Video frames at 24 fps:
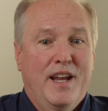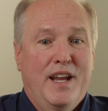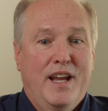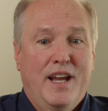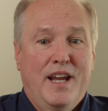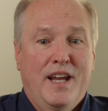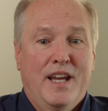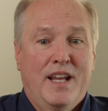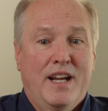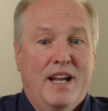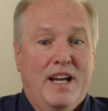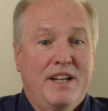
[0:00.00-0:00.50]

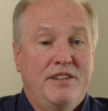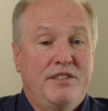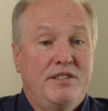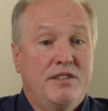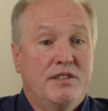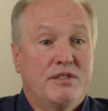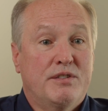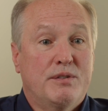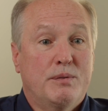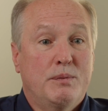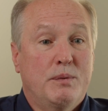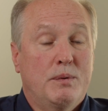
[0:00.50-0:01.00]
And I
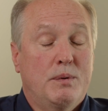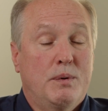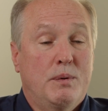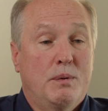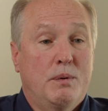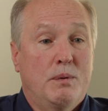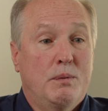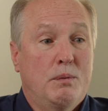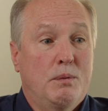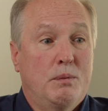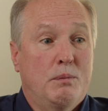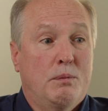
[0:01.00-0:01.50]
just
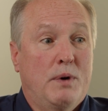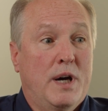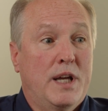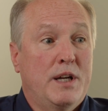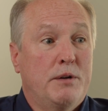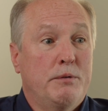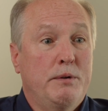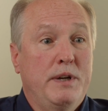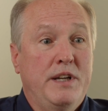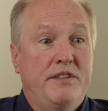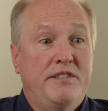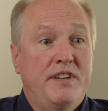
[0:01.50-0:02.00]
want
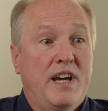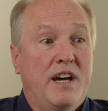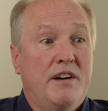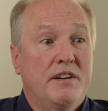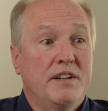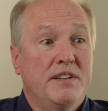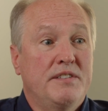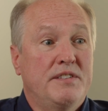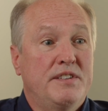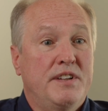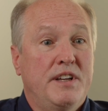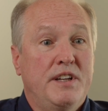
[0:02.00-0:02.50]
to reach
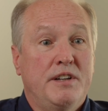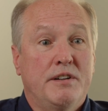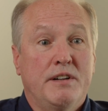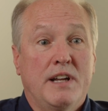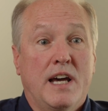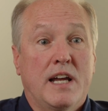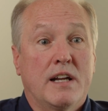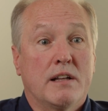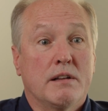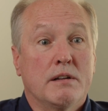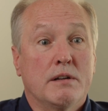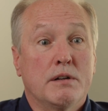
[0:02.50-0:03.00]
out and say, you're
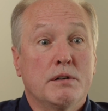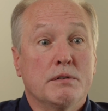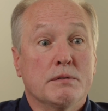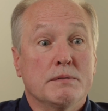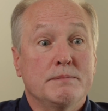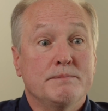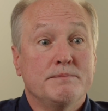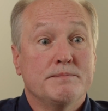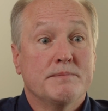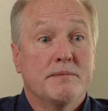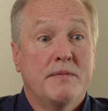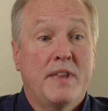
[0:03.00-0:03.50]
not
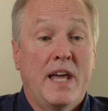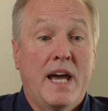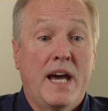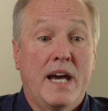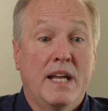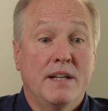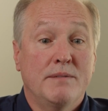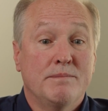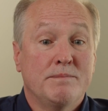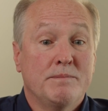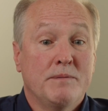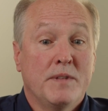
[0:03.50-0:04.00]
alone,
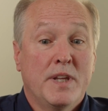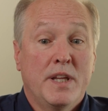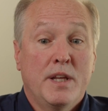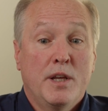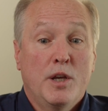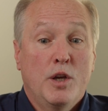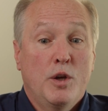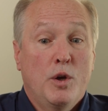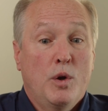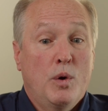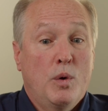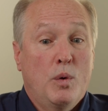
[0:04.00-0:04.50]
that
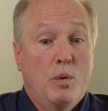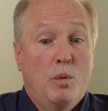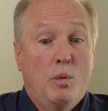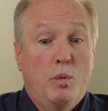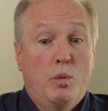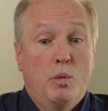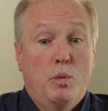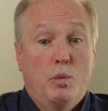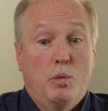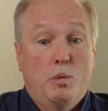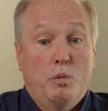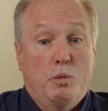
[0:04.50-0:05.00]

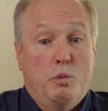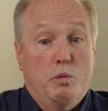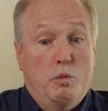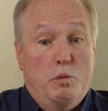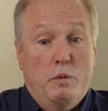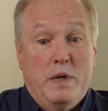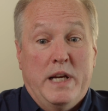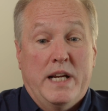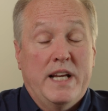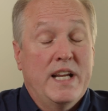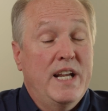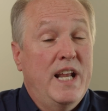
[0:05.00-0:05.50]

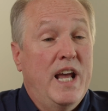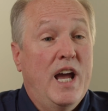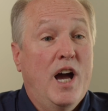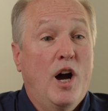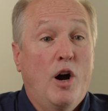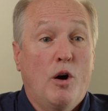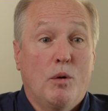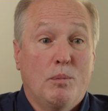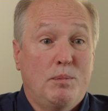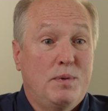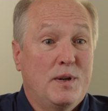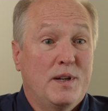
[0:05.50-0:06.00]
we can
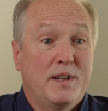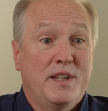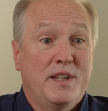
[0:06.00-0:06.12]
help.